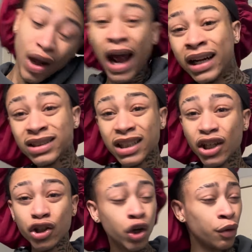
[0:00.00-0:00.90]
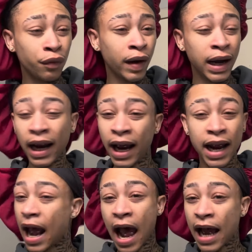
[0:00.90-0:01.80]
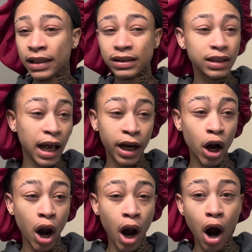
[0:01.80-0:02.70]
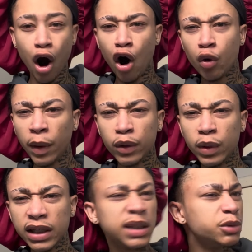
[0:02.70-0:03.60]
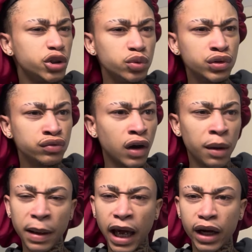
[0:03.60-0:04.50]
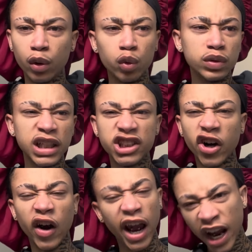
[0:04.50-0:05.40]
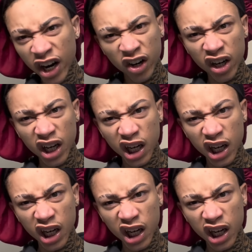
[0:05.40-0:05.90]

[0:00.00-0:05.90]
And it's like your girlfriend ain't asked, like, oh, where you get them shoes from and who did your hair?